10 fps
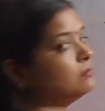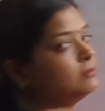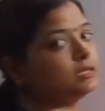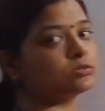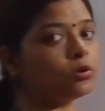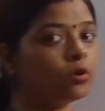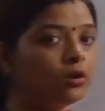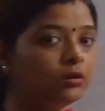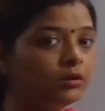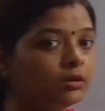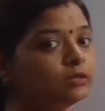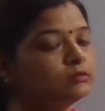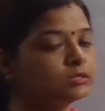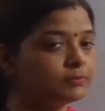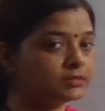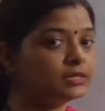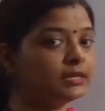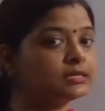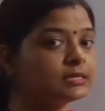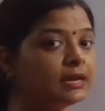means this
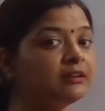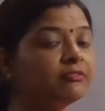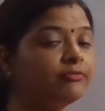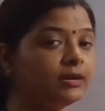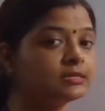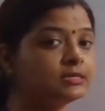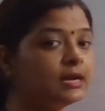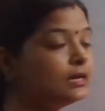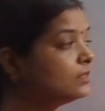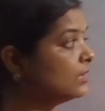percentage sign reflects that